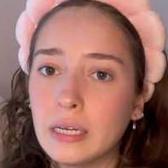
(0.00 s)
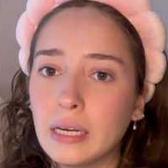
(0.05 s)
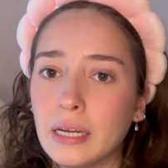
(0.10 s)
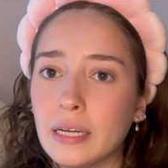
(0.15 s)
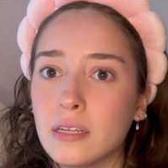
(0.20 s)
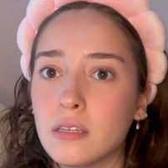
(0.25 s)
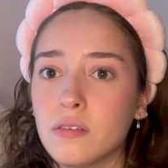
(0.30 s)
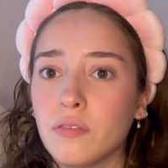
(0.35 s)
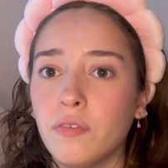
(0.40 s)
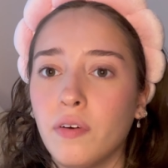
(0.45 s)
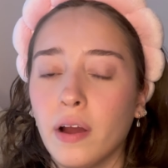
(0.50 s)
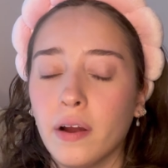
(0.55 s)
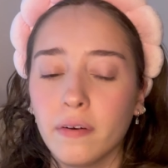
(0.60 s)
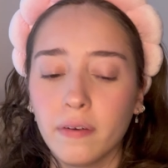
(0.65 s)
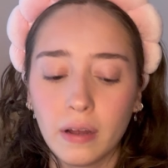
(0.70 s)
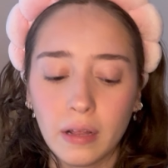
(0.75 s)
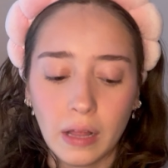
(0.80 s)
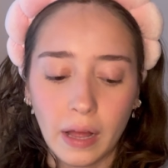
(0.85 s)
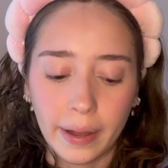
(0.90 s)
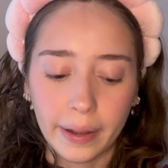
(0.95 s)
It's
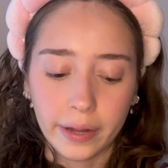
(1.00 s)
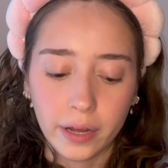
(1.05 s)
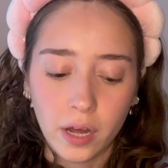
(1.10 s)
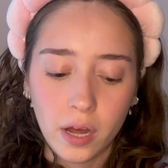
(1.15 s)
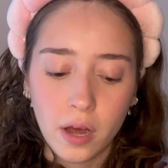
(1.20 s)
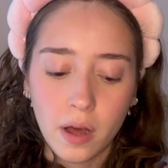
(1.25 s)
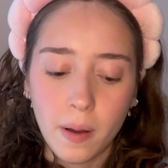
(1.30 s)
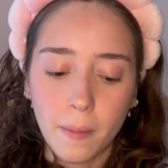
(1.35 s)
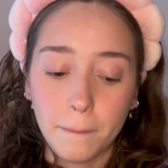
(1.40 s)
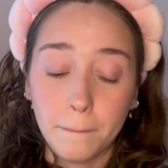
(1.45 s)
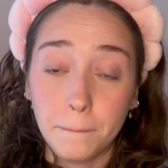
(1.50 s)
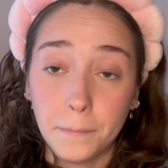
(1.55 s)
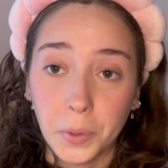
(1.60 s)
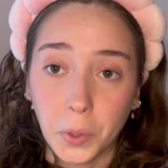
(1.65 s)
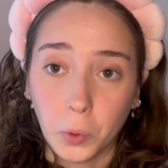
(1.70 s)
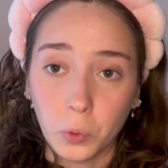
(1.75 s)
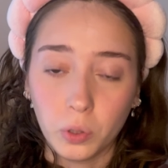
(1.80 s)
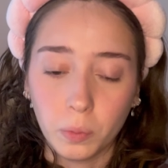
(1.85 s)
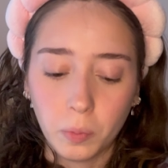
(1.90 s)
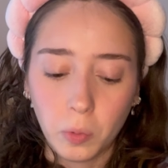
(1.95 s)
very like
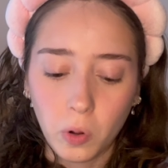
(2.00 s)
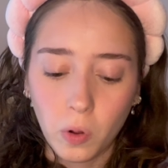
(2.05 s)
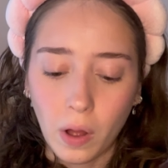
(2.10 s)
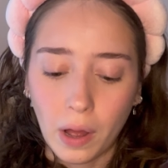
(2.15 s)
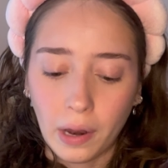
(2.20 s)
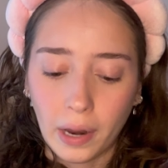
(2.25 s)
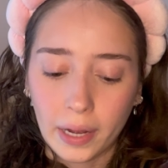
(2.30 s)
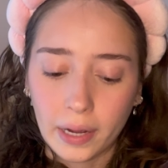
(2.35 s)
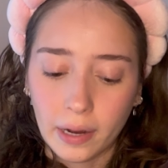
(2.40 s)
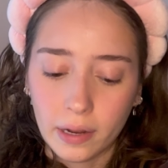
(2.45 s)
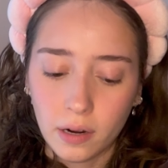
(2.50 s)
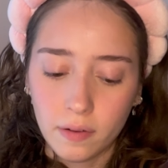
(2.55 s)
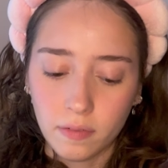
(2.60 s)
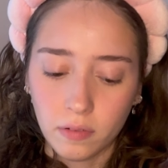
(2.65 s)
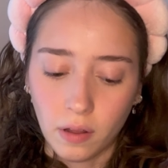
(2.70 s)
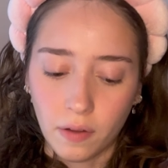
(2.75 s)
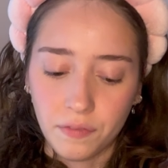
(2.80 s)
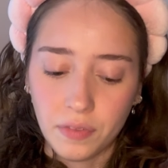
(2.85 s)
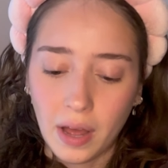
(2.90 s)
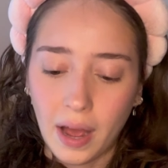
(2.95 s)
buildable and I kind of
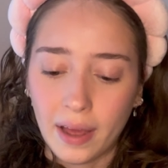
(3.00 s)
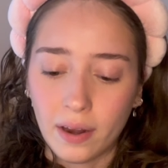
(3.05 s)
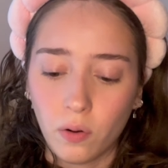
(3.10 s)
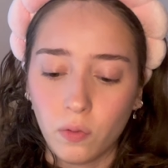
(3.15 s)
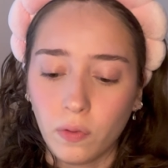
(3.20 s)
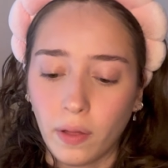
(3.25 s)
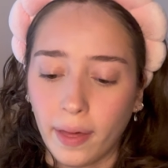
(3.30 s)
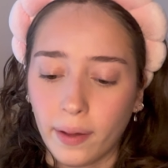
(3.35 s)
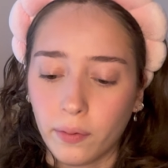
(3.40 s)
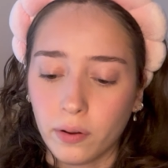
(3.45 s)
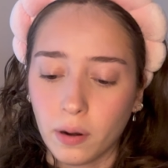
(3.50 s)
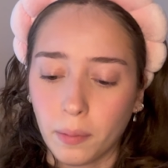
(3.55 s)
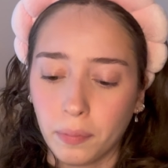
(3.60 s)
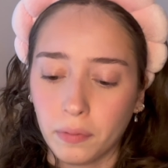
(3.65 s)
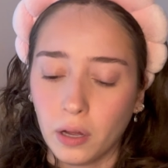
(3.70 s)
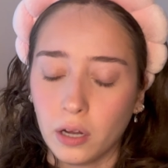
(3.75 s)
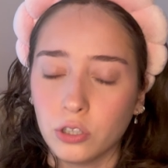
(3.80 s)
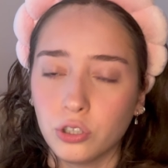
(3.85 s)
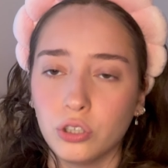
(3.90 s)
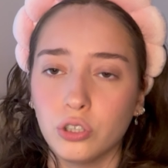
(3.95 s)
love that. I don't like when a
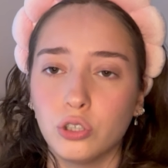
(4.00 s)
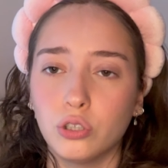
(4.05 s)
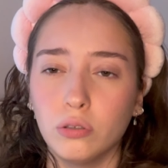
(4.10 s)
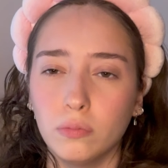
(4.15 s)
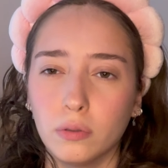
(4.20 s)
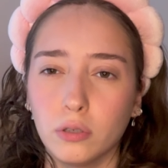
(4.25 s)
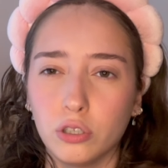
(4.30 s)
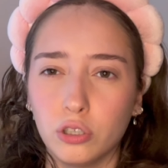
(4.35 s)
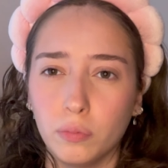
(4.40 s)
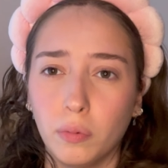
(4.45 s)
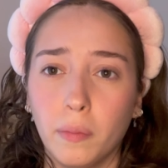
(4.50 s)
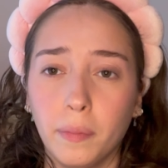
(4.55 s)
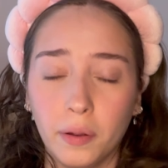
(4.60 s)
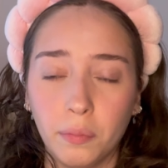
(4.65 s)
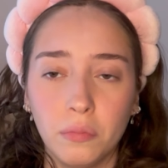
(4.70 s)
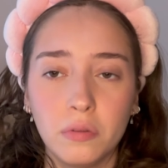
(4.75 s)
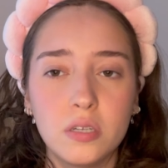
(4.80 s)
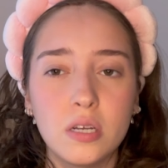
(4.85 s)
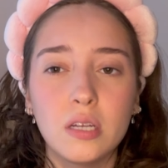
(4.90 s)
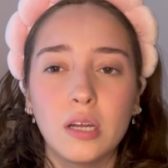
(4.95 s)
blush is super, super
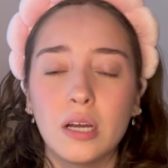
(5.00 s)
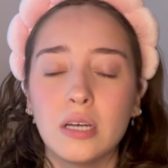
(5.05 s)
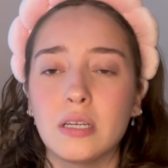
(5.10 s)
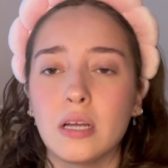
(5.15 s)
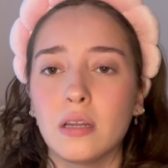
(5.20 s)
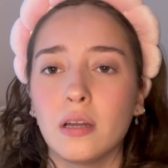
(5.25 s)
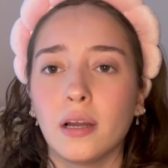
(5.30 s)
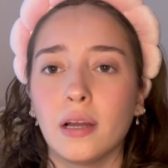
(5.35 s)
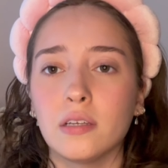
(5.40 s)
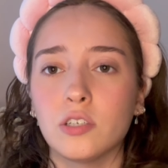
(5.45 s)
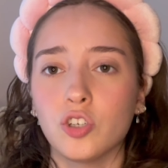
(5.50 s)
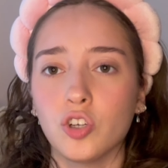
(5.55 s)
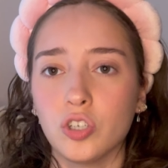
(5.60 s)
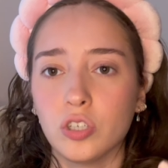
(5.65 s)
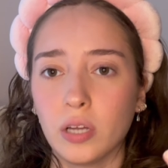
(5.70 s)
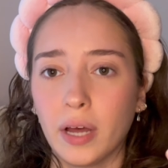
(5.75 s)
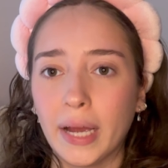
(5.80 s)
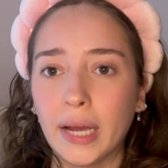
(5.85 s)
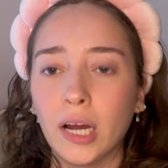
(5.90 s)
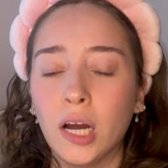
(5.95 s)
pigmented because then it gets
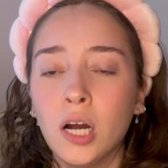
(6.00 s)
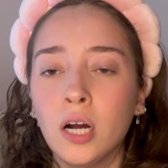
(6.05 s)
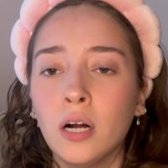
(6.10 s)
just like